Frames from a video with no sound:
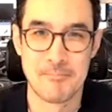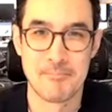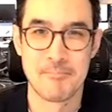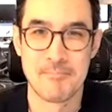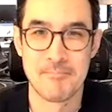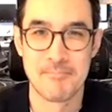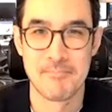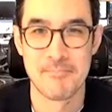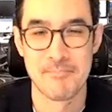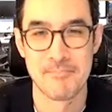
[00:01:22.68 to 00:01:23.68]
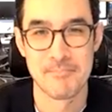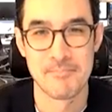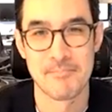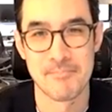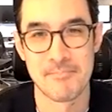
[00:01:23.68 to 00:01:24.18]

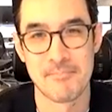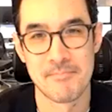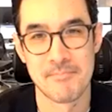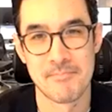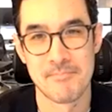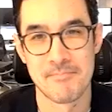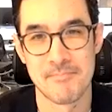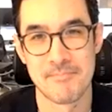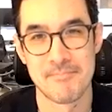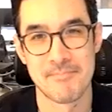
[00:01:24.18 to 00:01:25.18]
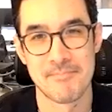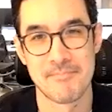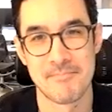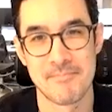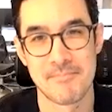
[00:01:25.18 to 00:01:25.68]

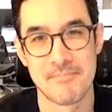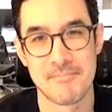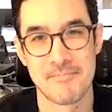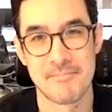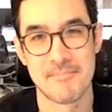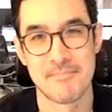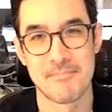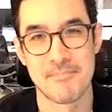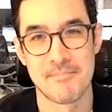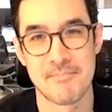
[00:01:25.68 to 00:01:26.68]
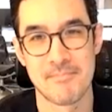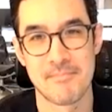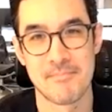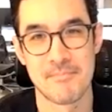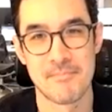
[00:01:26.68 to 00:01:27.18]

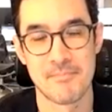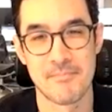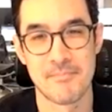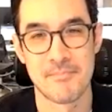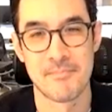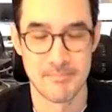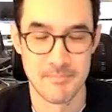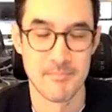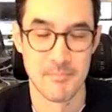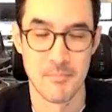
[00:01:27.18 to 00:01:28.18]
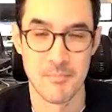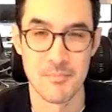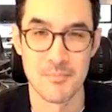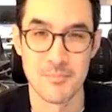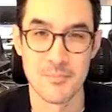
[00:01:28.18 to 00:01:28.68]

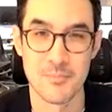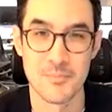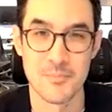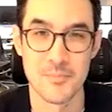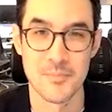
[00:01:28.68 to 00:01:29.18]
No words are spoken by the person on screen.